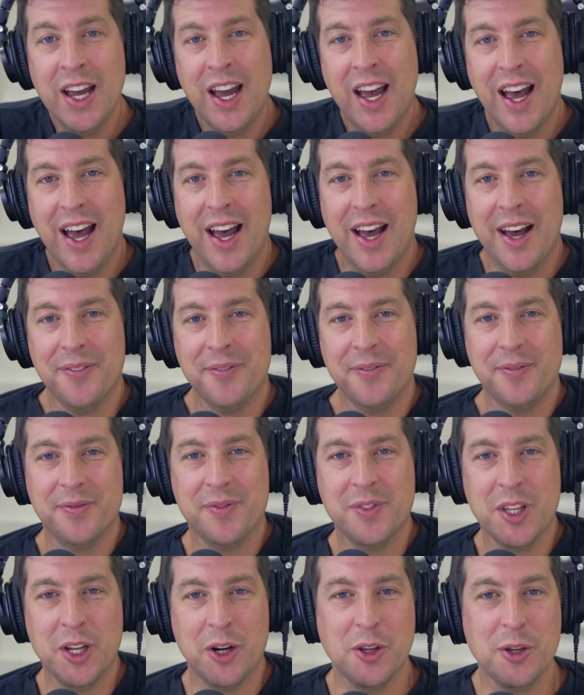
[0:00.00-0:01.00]
Um,
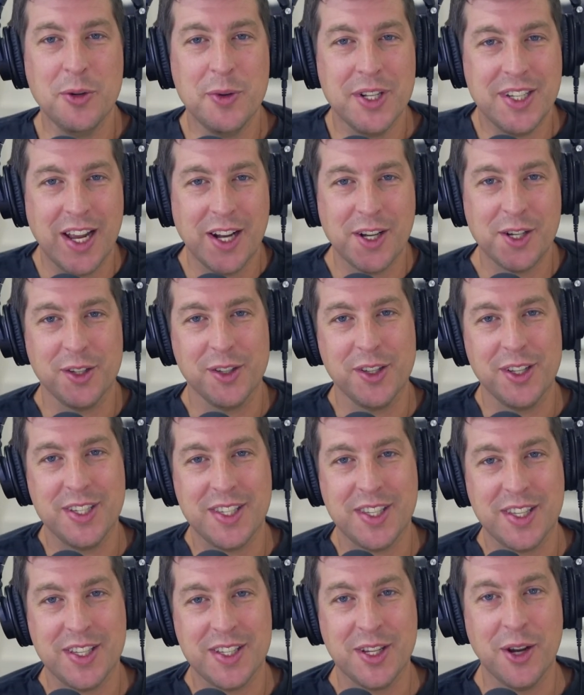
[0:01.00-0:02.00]
you know, you intentionally
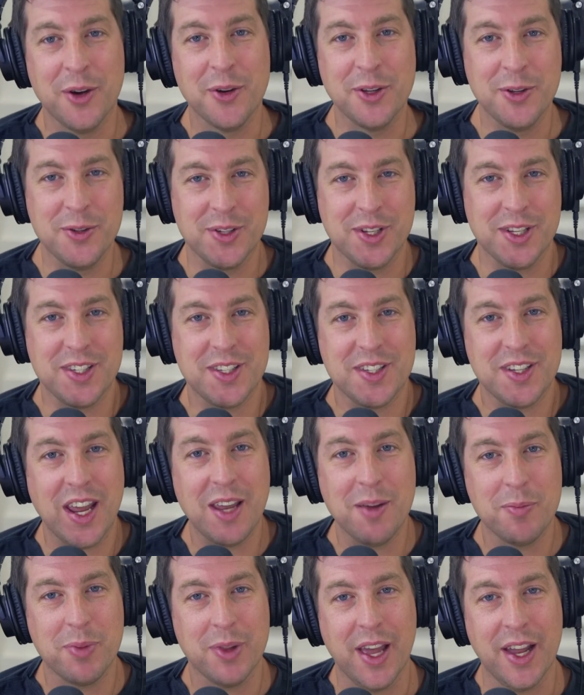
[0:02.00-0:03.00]
don't use
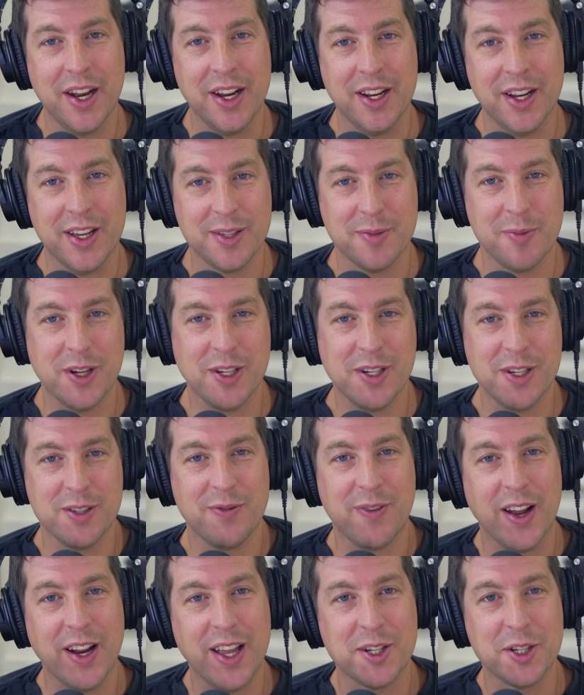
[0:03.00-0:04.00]
estate planning as much as
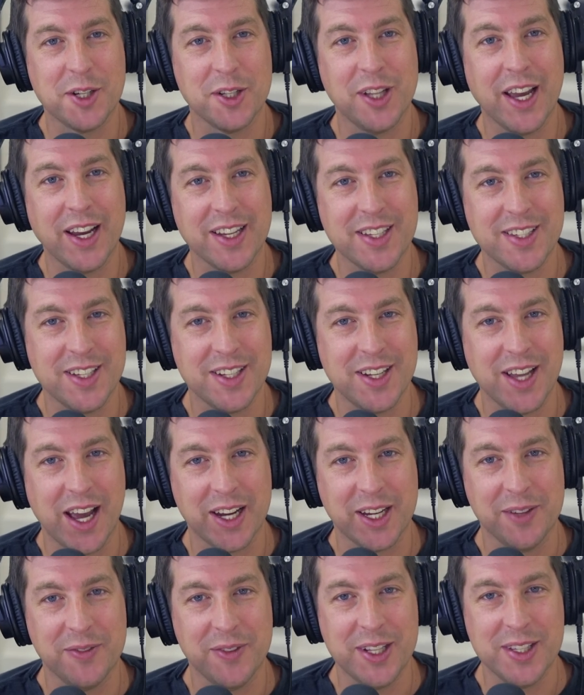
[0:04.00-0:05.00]
financial legacy
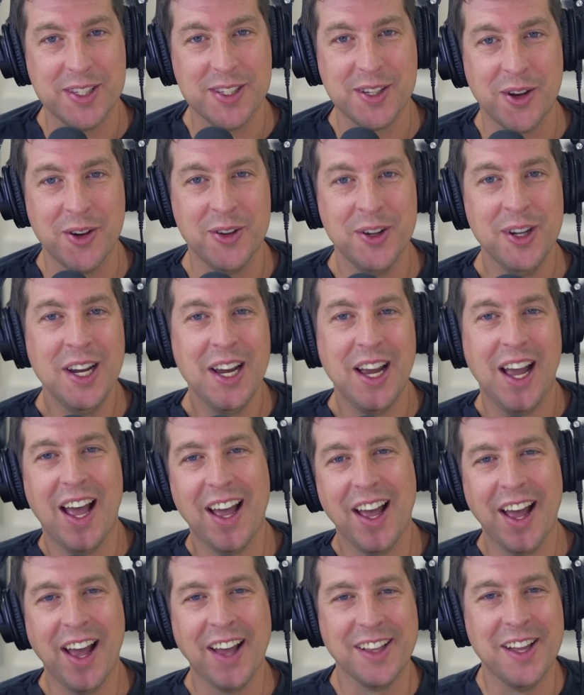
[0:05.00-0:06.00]
documents. So
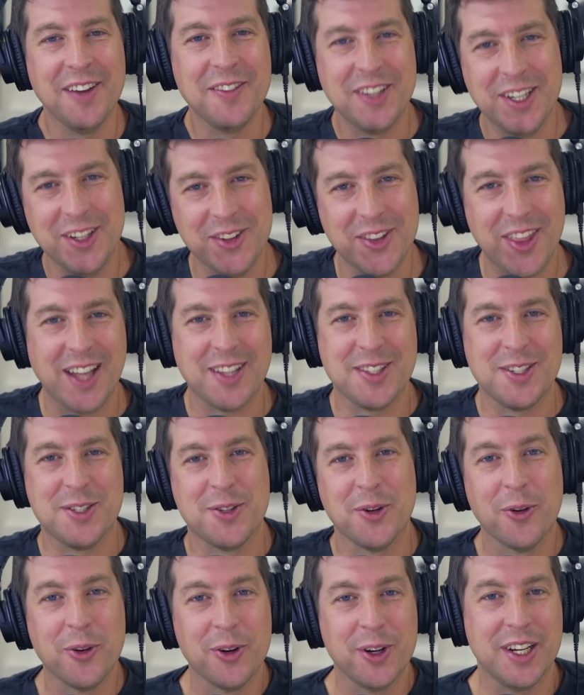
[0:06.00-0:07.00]
I'd love to hear that
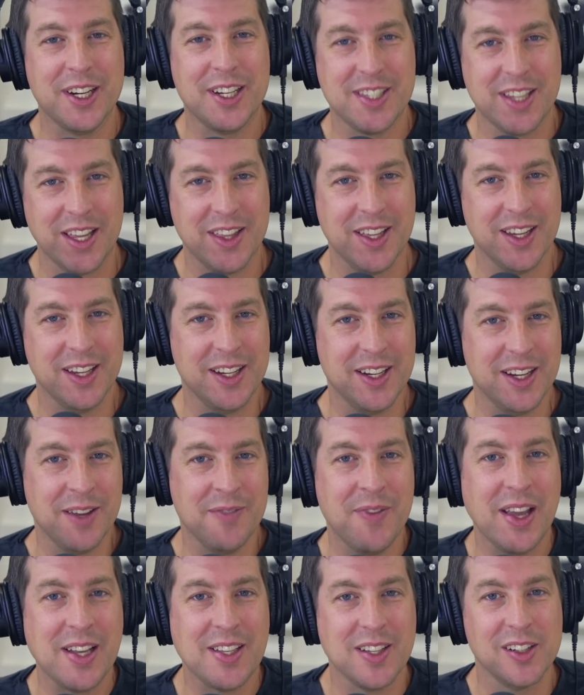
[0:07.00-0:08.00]
story because I think it, it
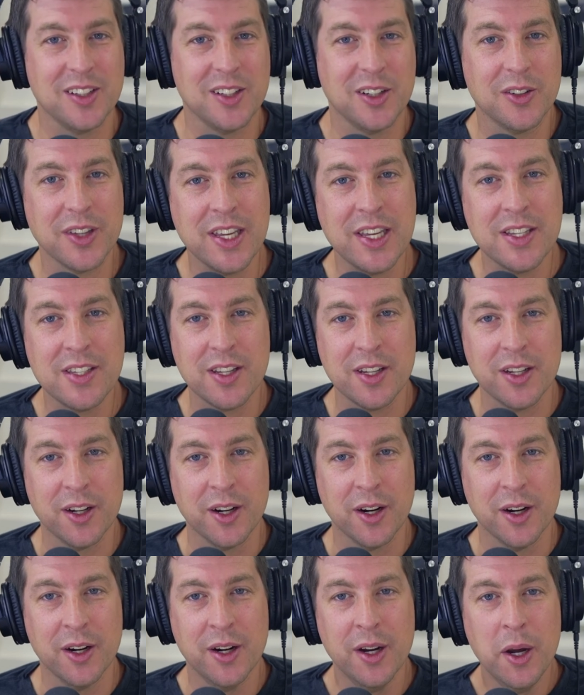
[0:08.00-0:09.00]
makes it a little
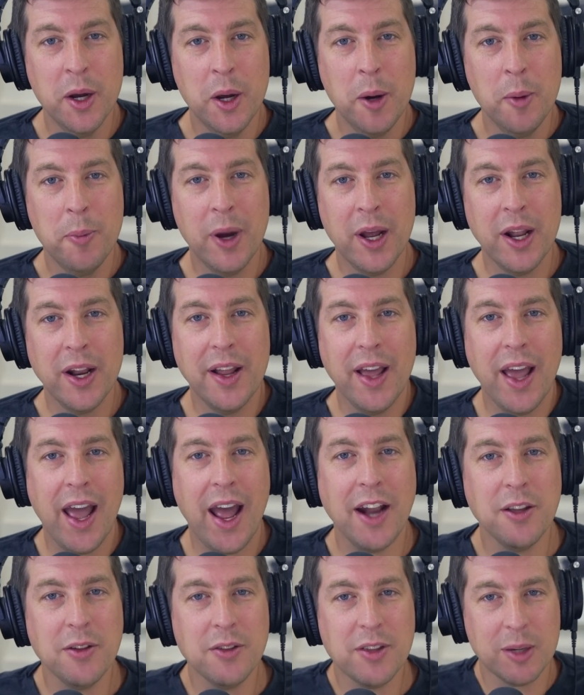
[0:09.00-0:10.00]
easier. But
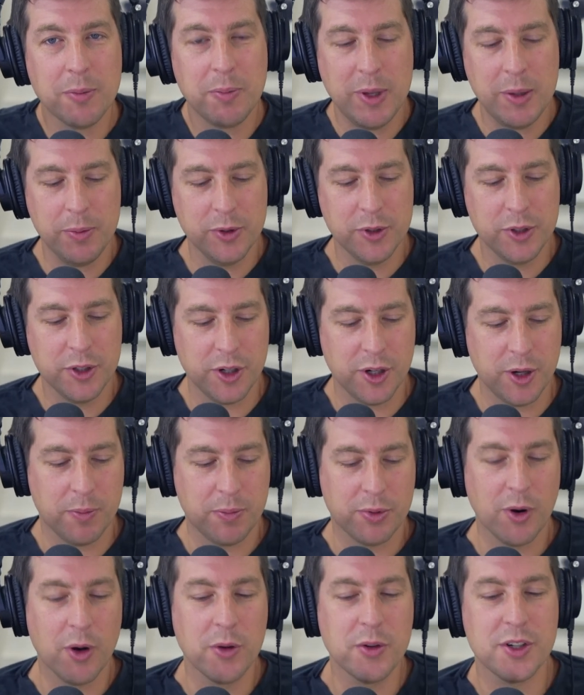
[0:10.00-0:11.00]
how do you think people should
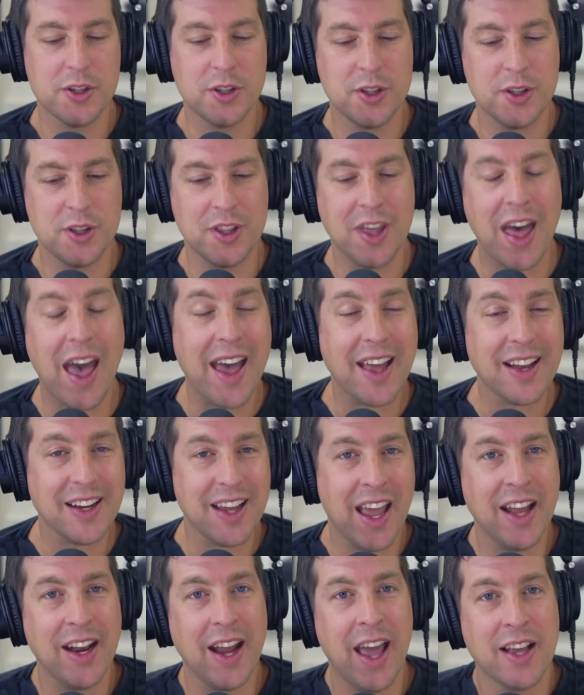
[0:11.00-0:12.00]
approach that
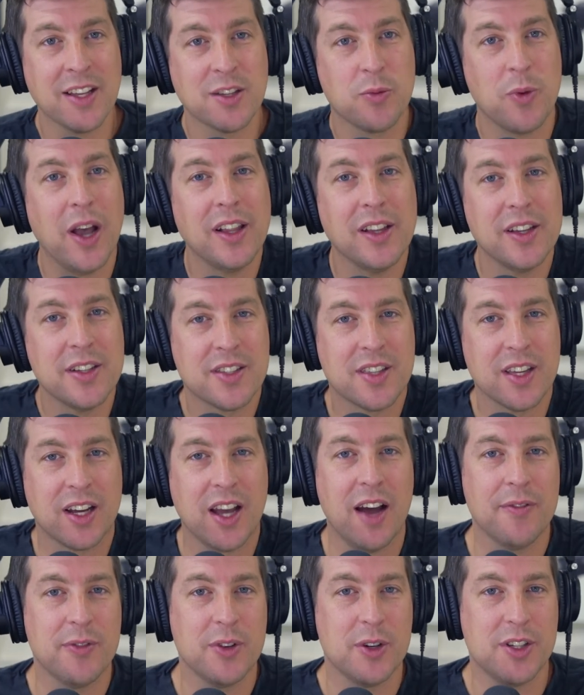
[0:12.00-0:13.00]
and as well as the
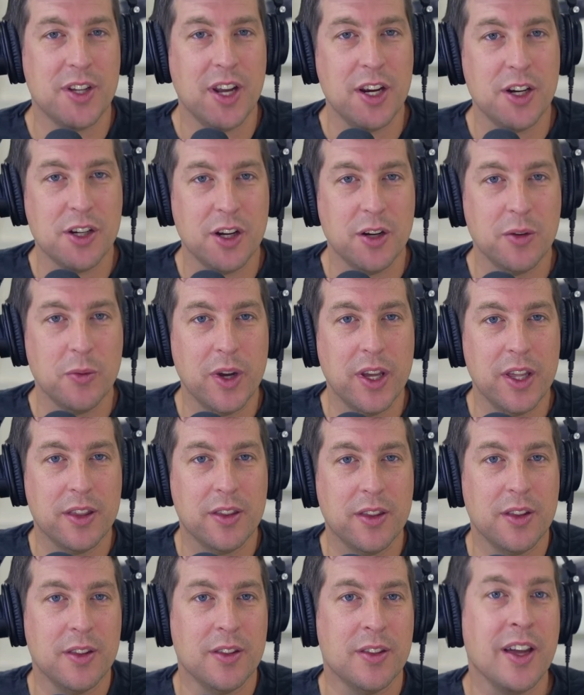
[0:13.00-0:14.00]
conversation with
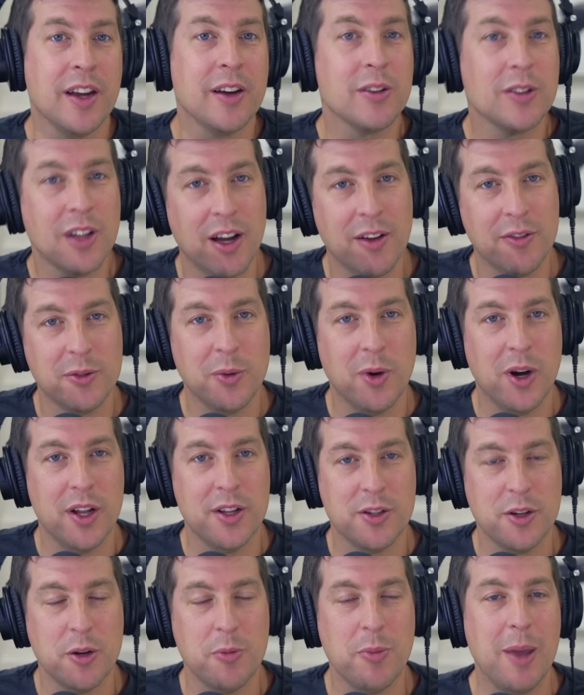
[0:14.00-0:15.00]
their loved
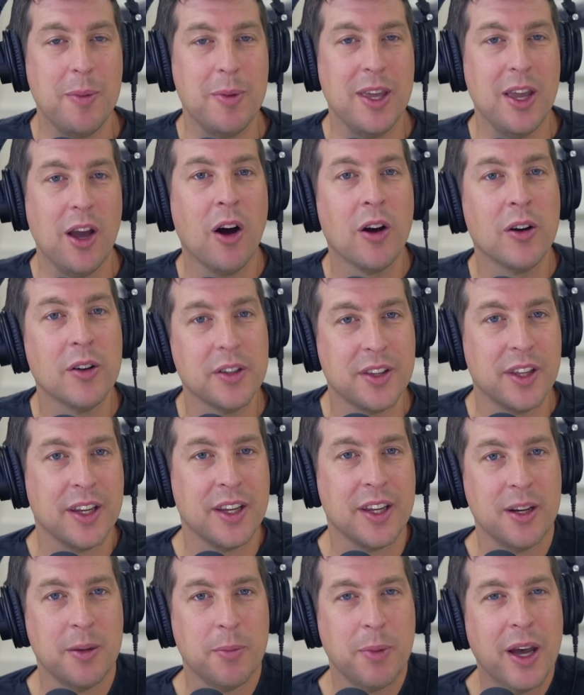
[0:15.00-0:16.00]
ones who maybe aren't
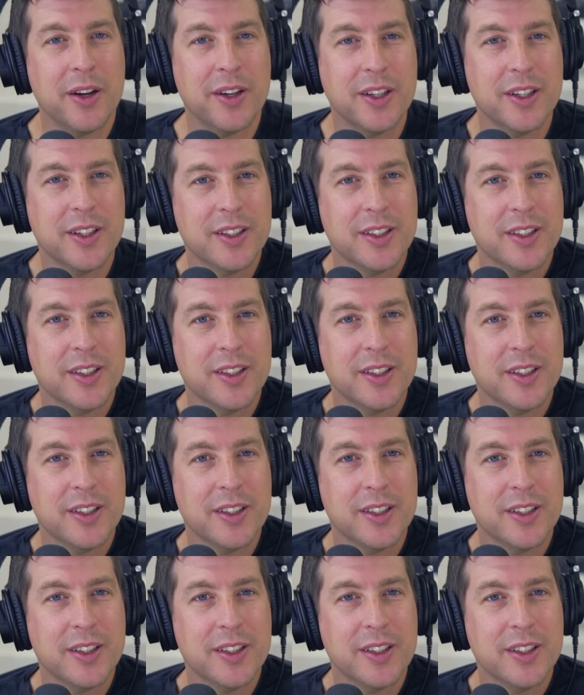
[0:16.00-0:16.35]
thinking about it?